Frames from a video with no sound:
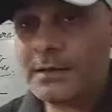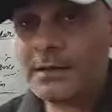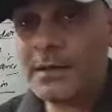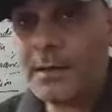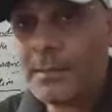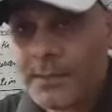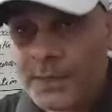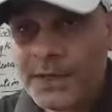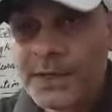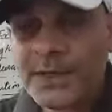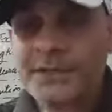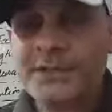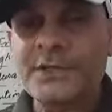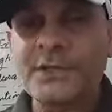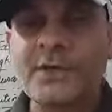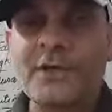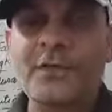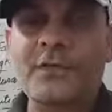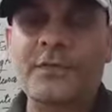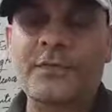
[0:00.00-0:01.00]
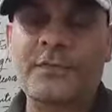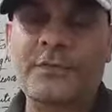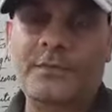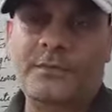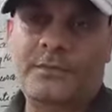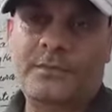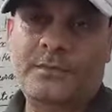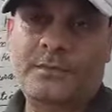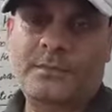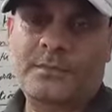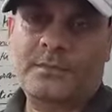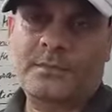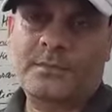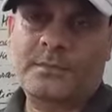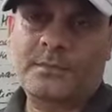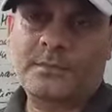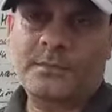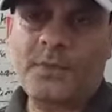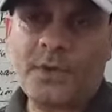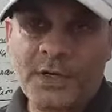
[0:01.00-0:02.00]
combination of
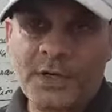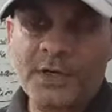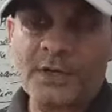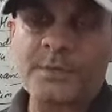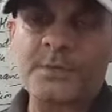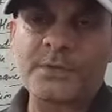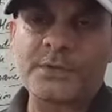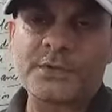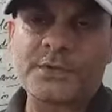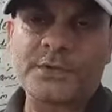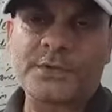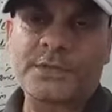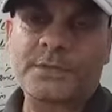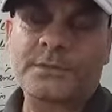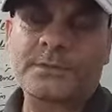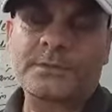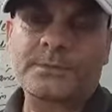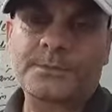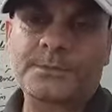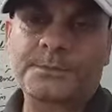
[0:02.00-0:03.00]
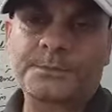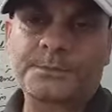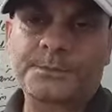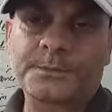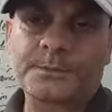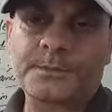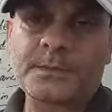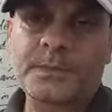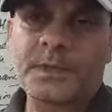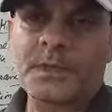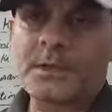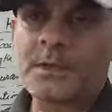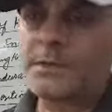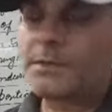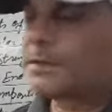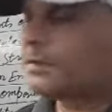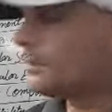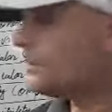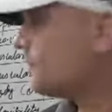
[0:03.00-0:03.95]
body composition. So this